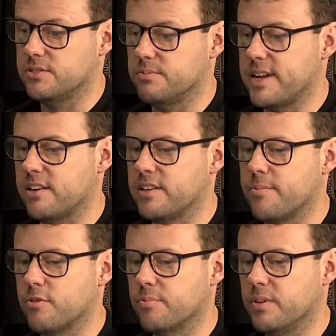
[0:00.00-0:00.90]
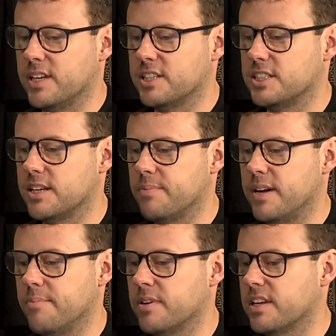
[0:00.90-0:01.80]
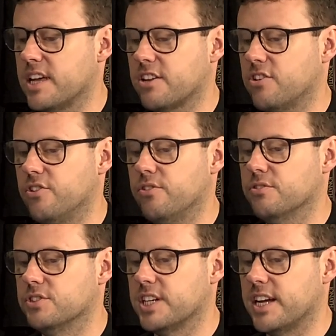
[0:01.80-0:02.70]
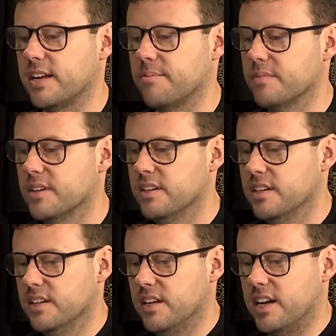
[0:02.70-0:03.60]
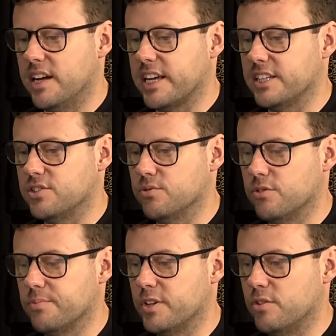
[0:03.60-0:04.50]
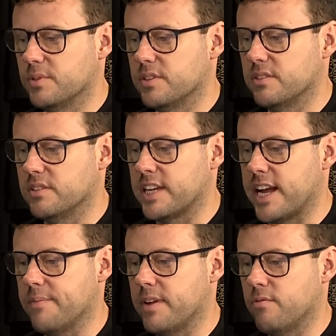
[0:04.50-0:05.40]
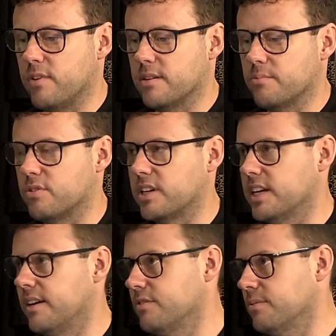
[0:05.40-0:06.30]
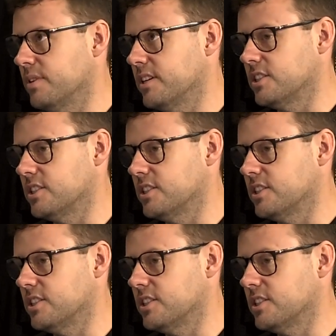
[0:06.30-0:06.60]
had a number of players step up, but another huge game against North Melbourne, a game they've won pretty comfortably.